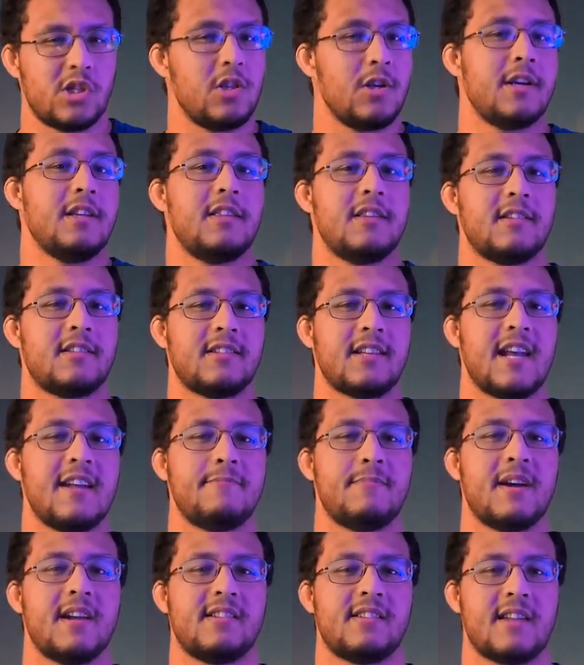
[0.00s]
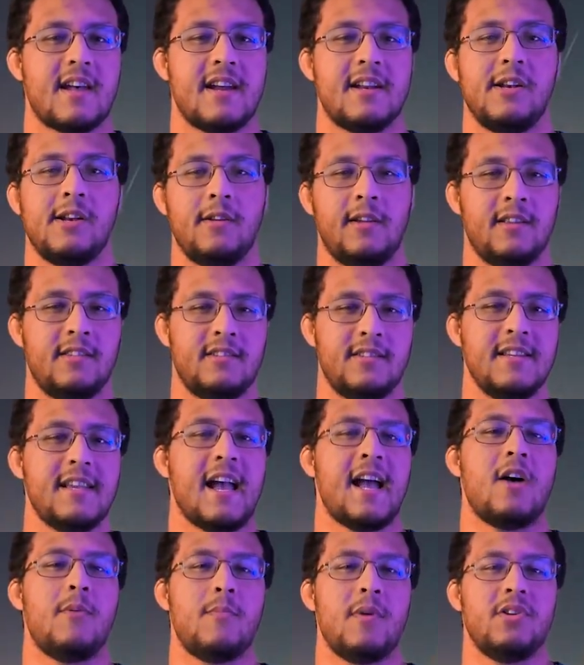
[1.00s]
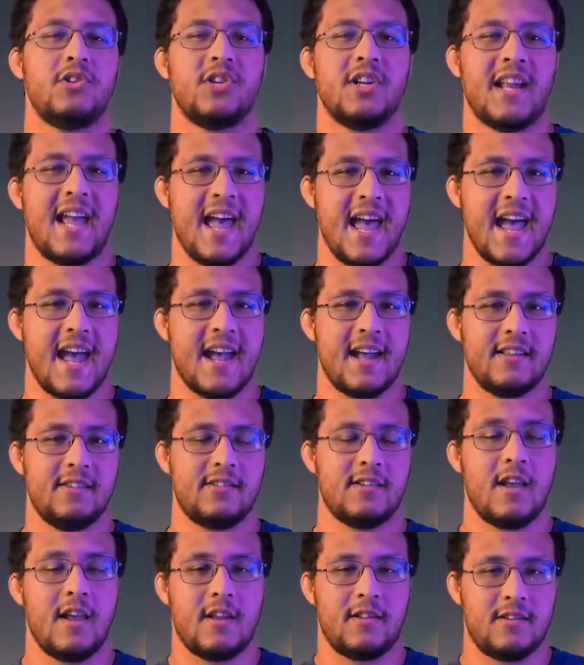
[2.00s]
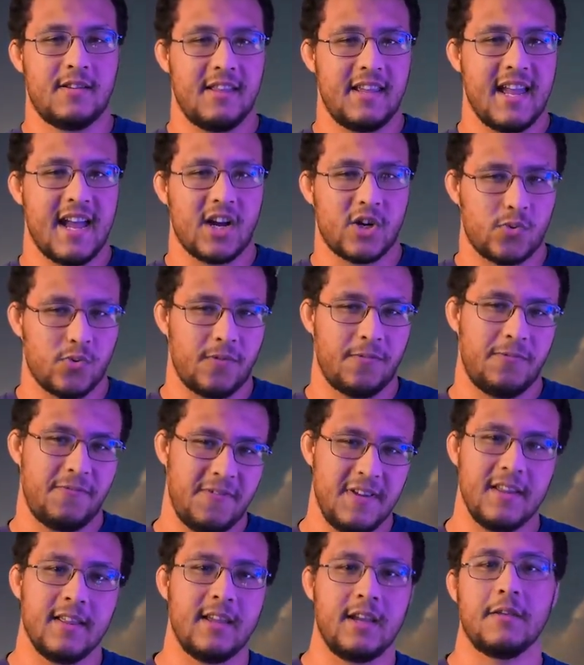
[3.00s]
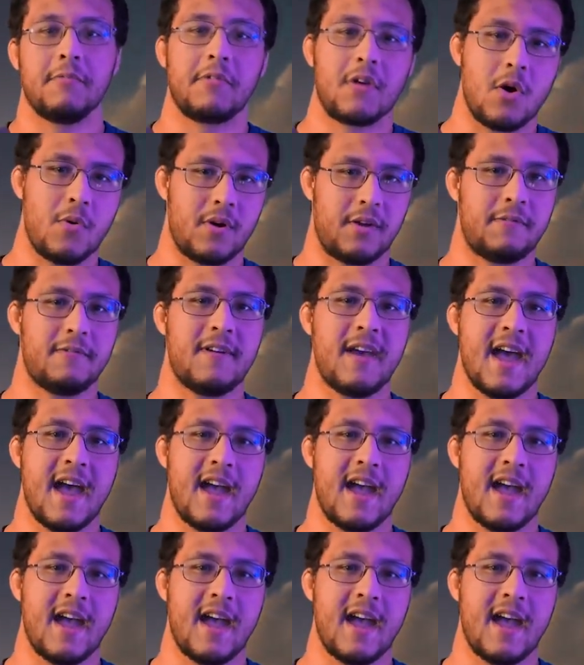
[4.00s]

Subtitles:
Just look at this side by side and you can see how much it adds to the actual feeling of going